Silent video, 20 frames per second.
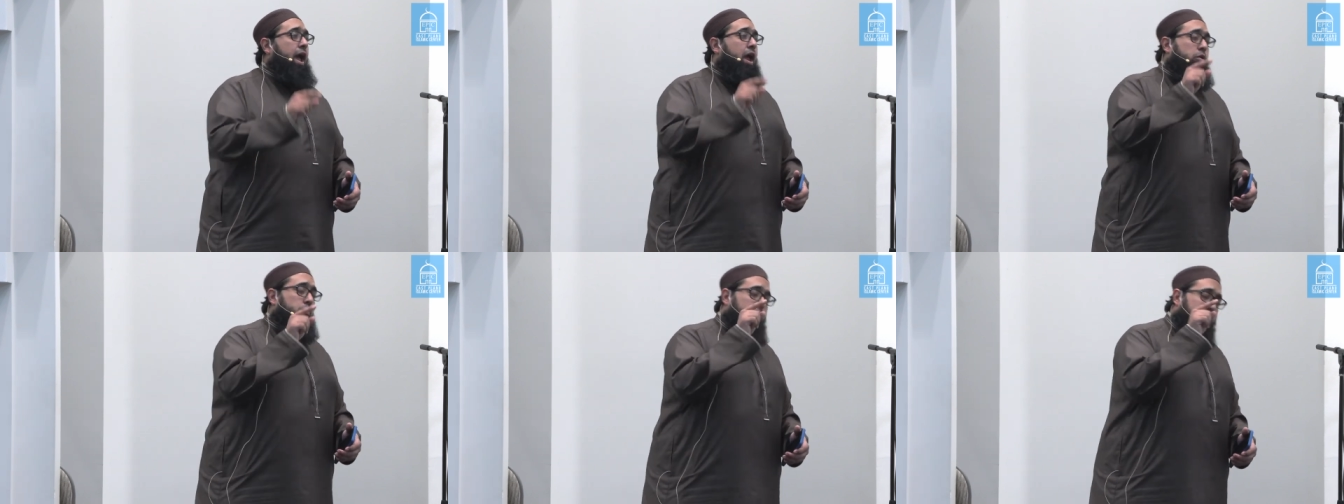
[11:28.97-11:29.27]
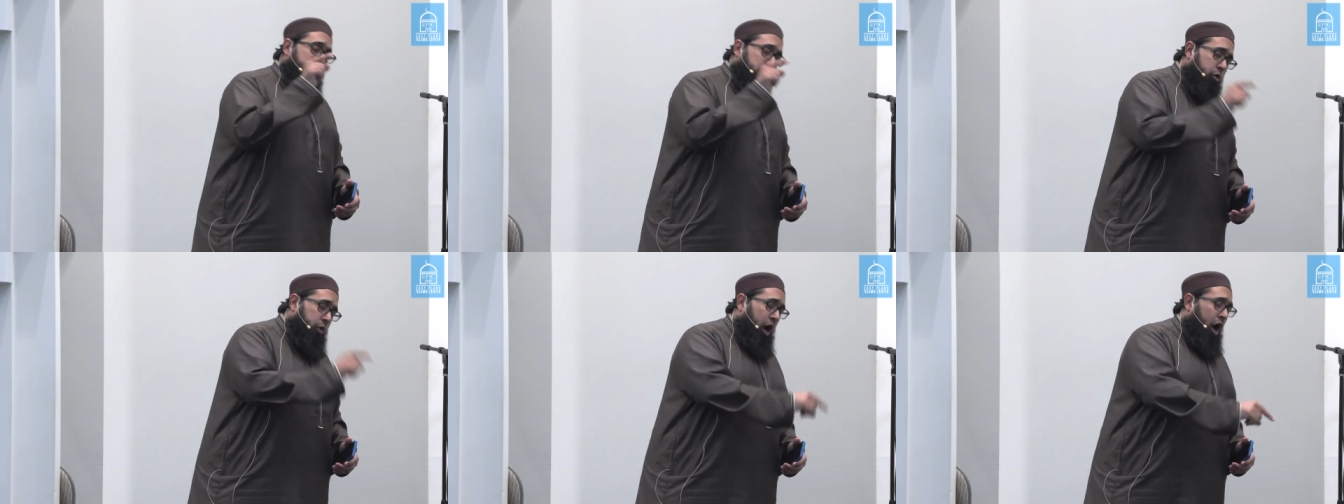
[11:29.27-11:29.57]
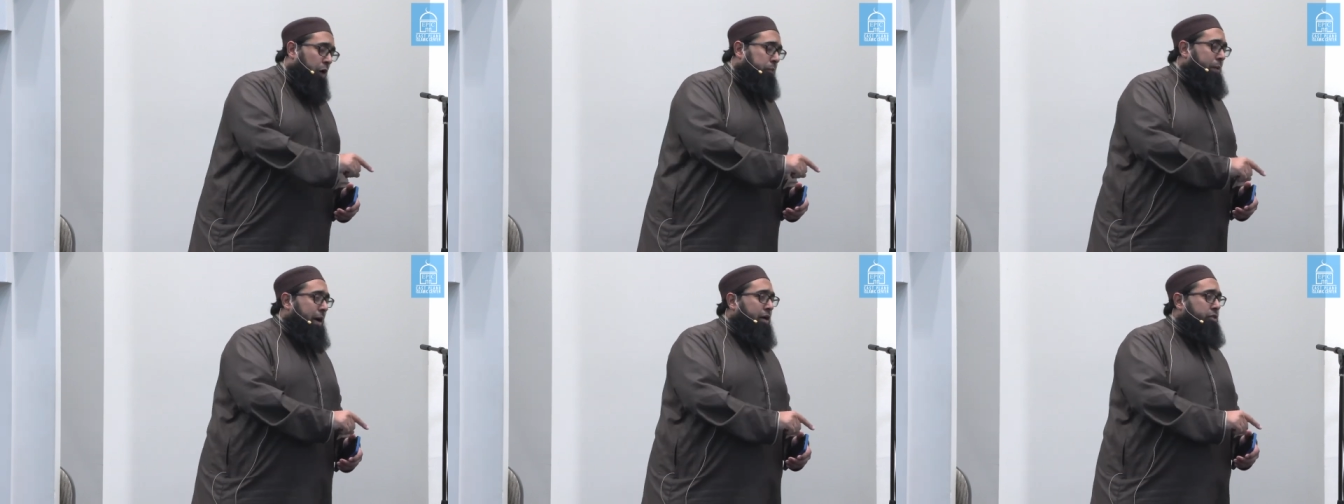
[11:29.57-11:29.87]
And when you
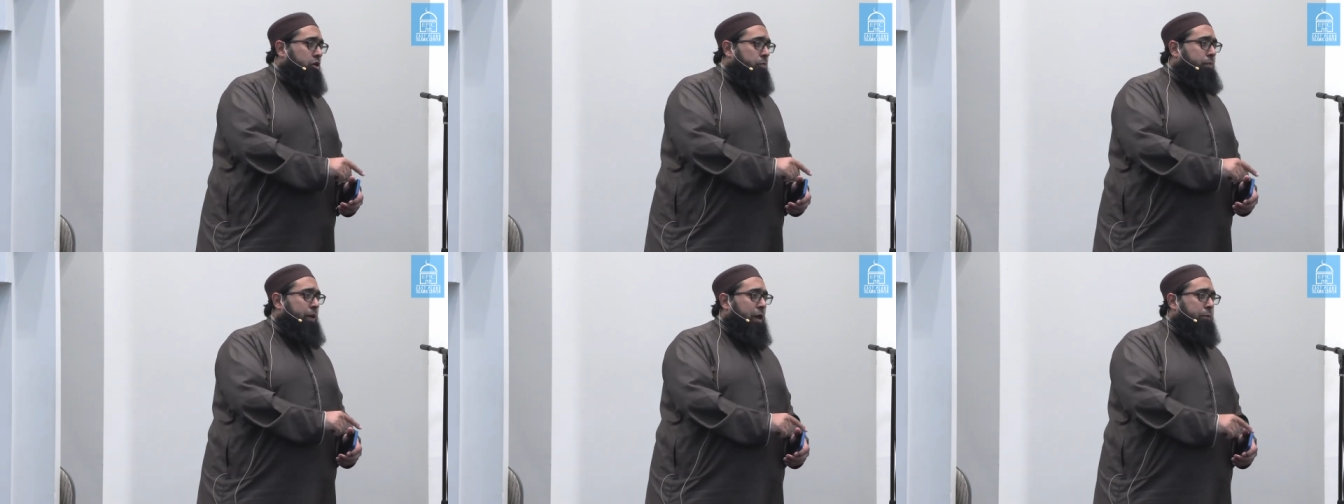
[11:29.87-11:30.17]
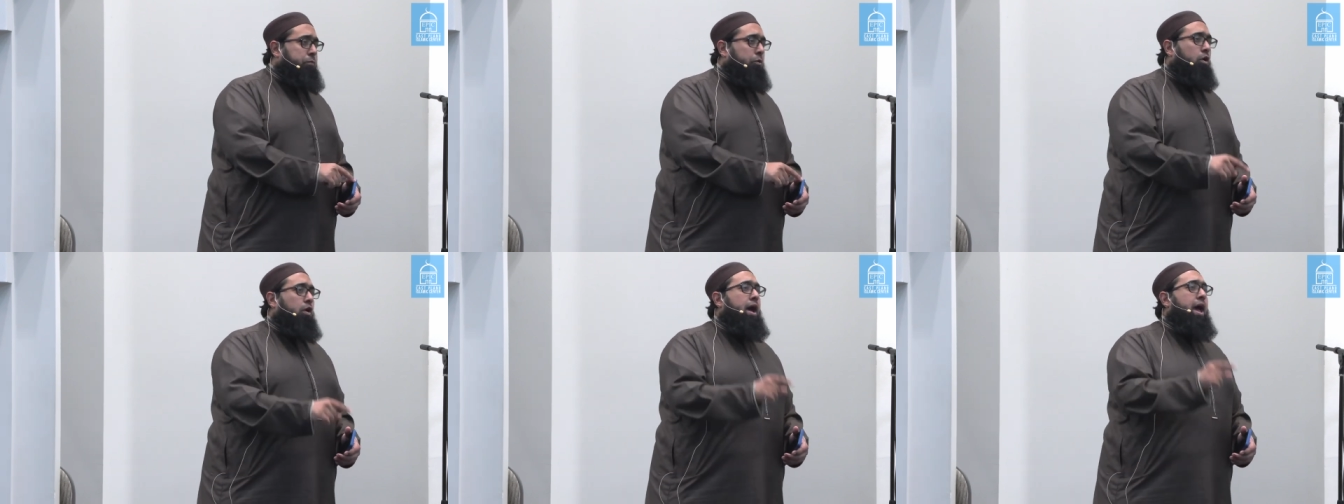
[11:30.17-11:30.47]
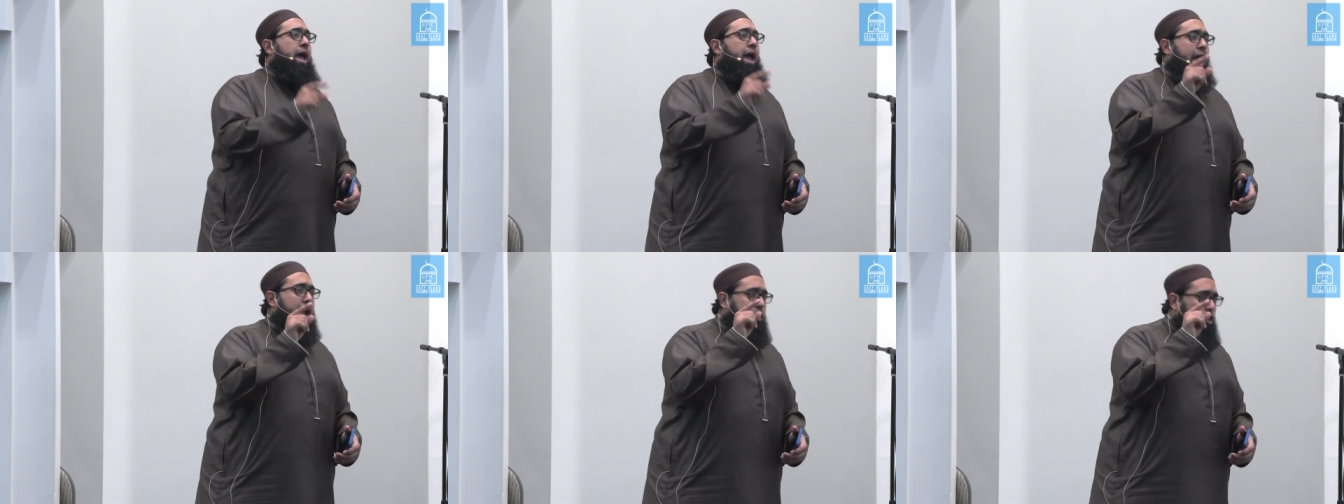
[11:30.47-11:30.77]
help other
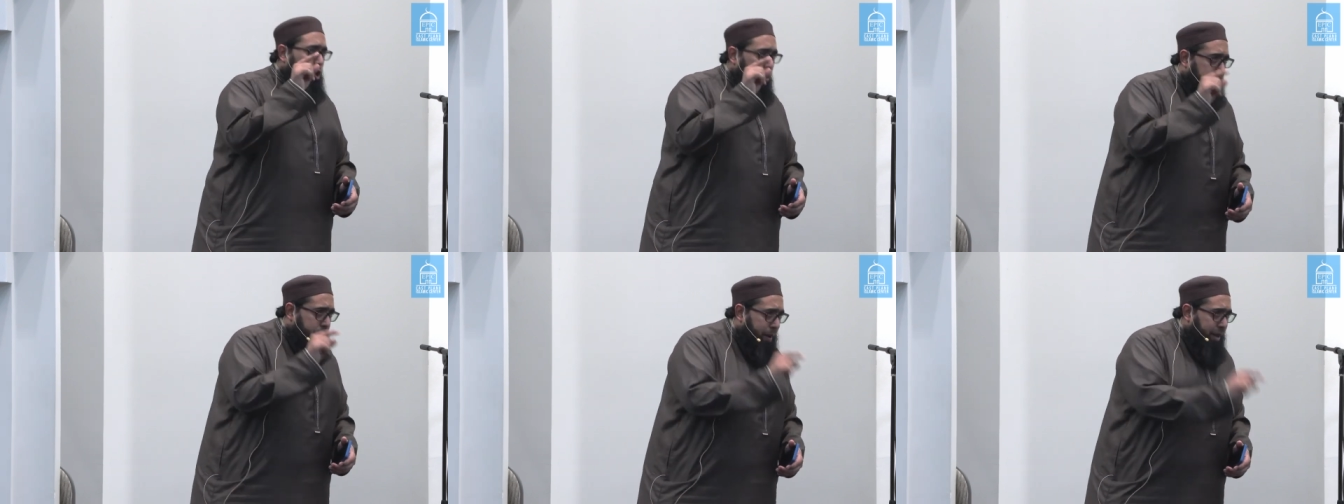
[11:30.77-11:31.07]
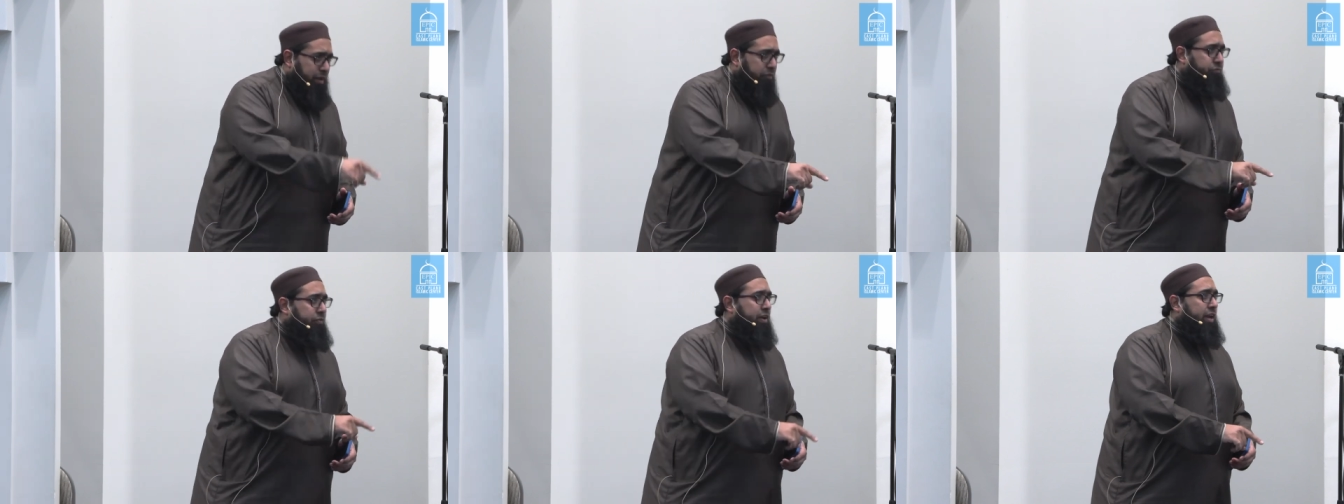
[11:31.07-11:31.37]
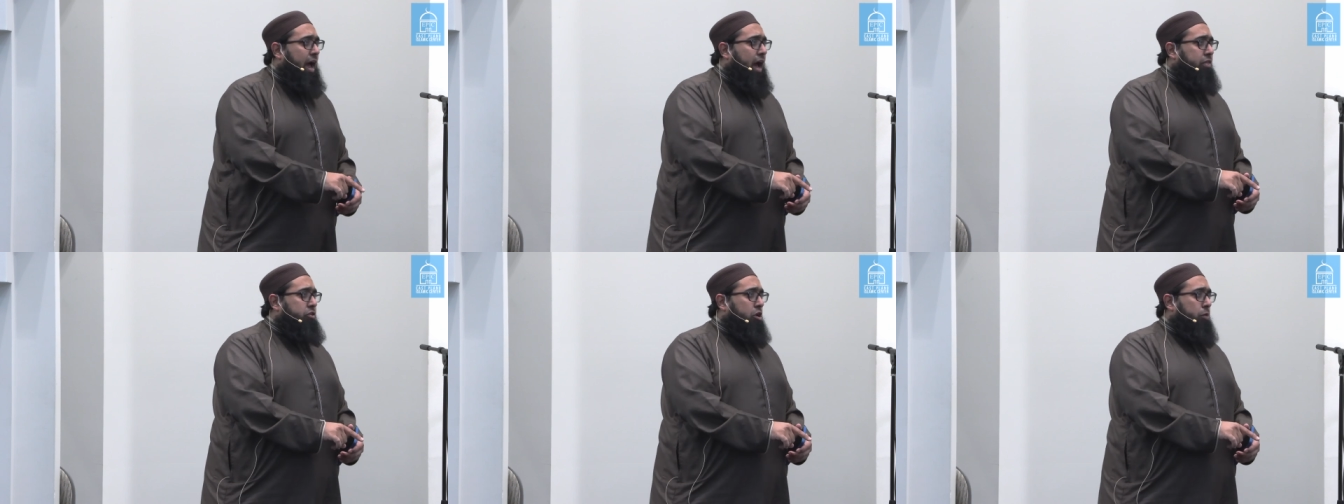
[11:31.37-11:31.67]
people and you
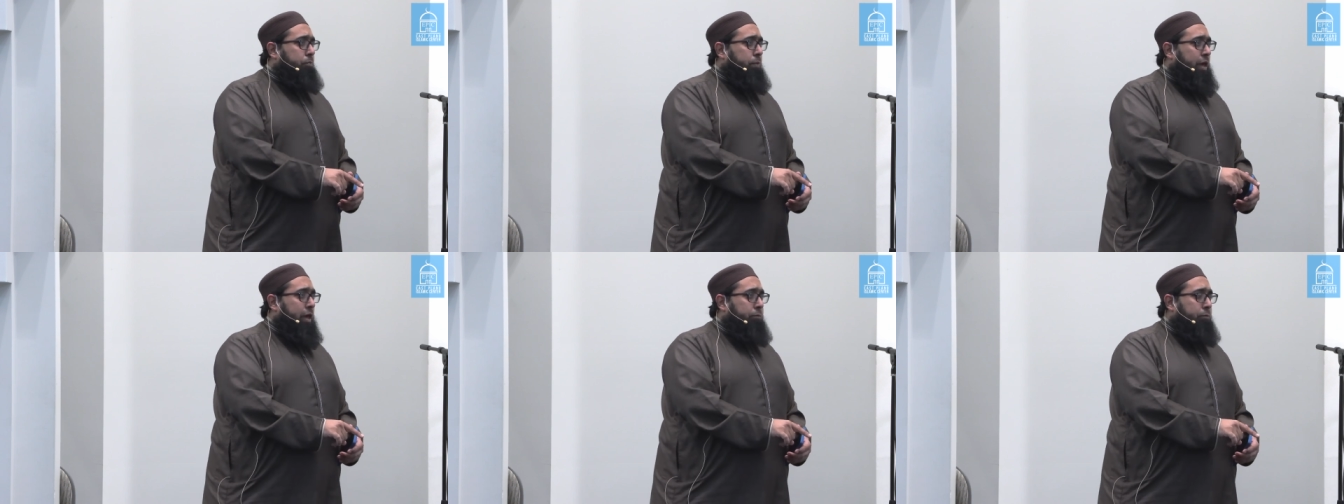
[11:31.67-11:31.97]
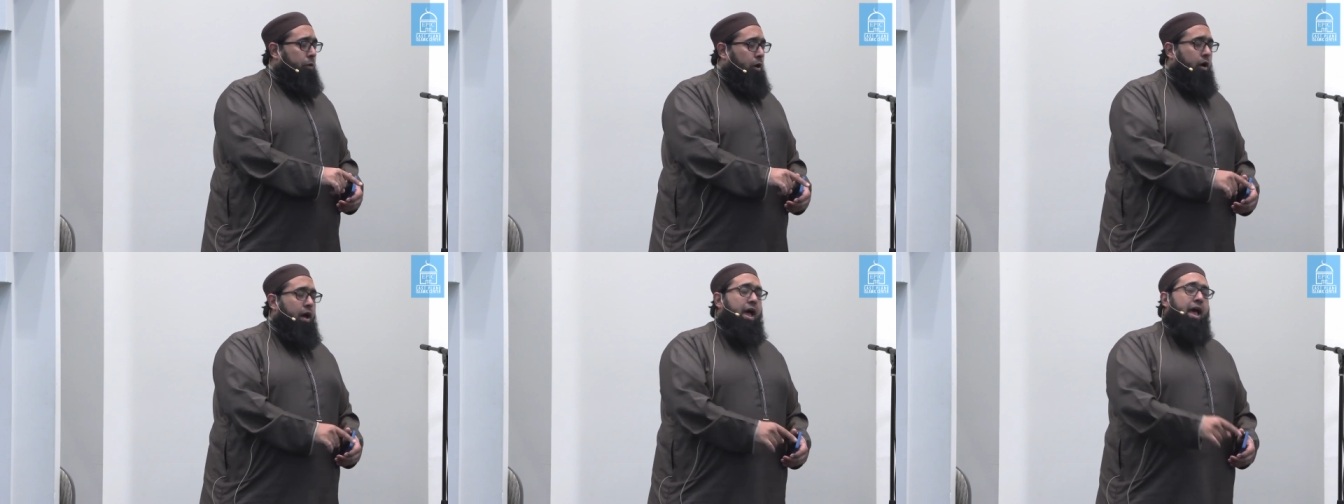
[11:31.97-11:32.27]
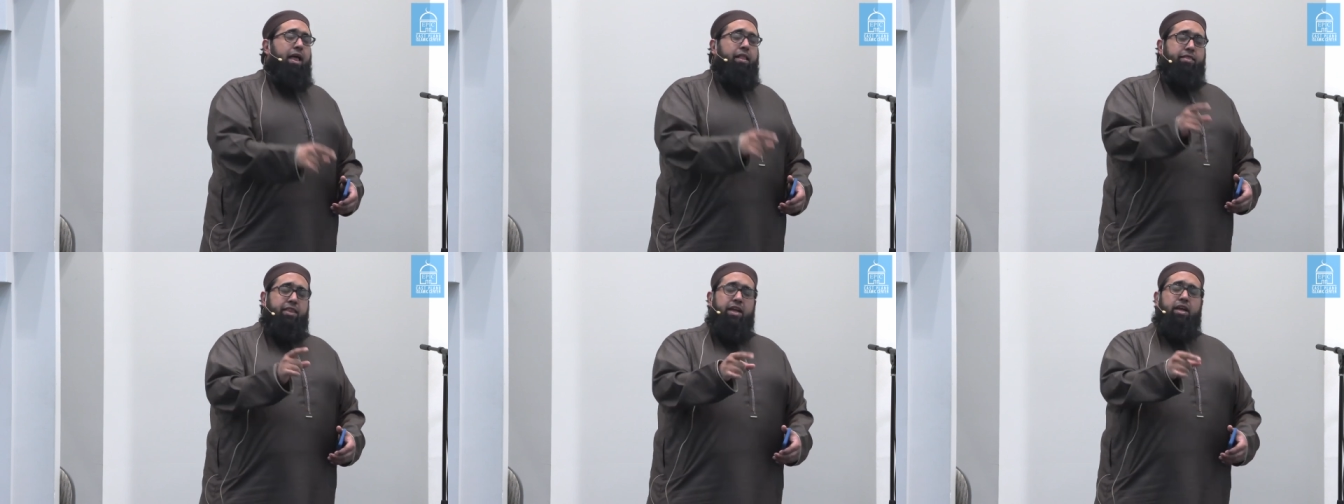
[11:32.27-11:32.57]
benefit other people,
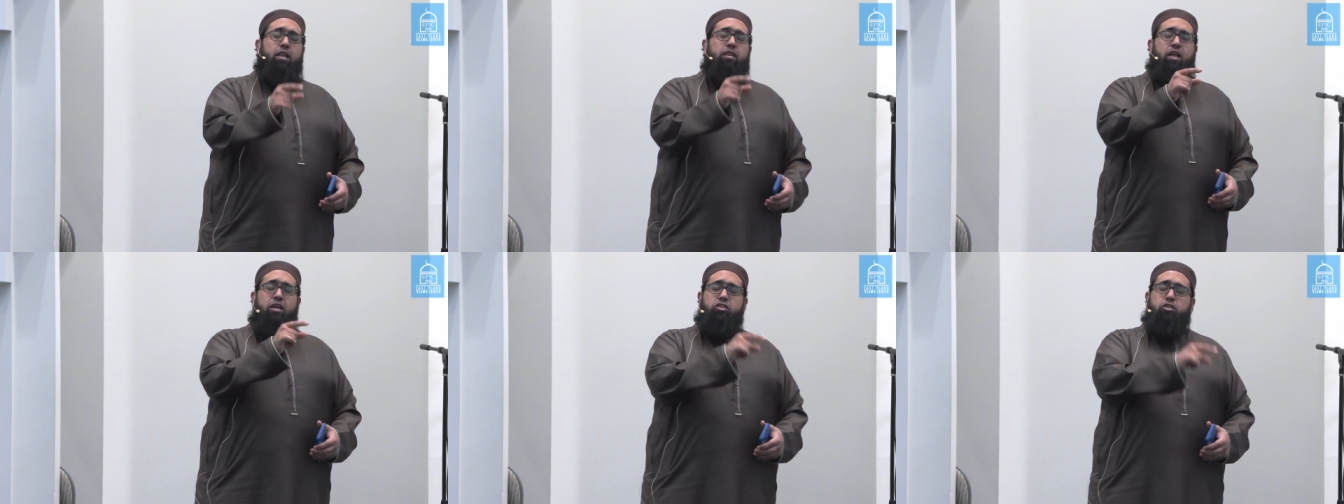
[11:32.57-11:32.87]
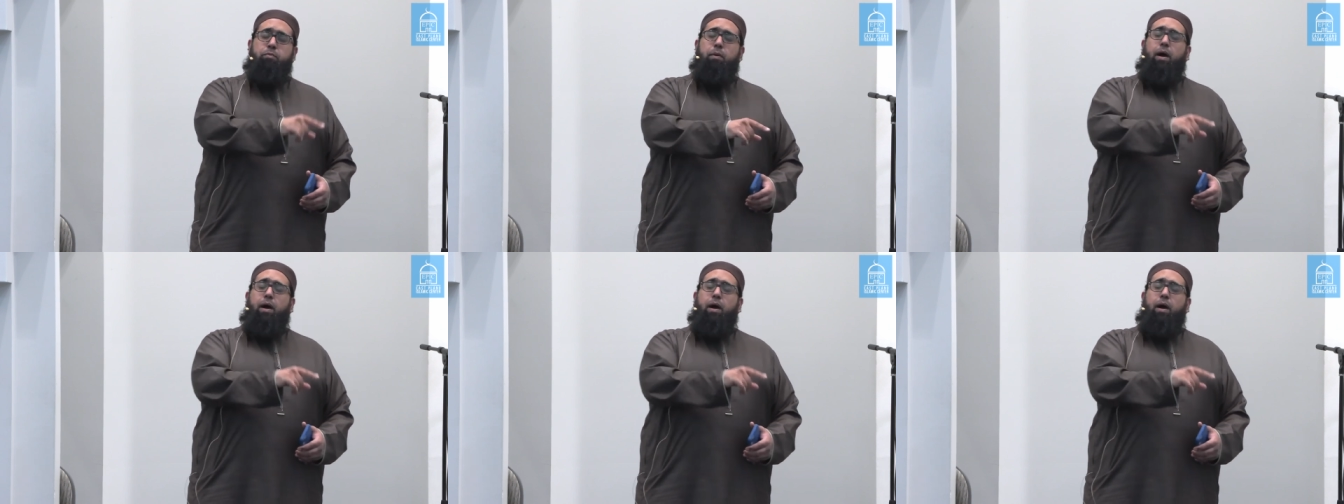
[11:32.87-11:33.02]
then Allah